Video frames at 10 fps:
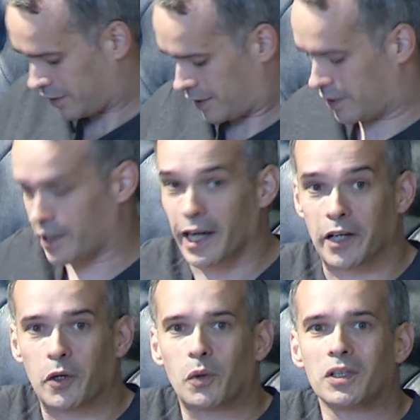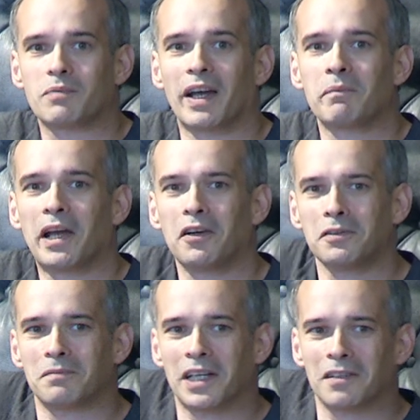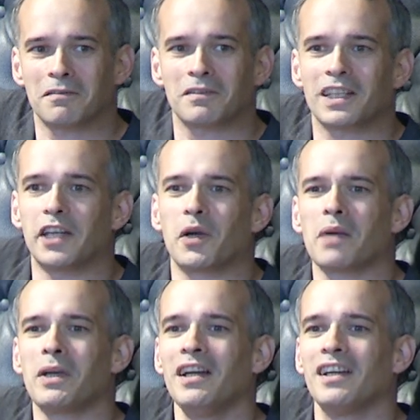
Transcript: I don't know. Is mic on? Can you hear me?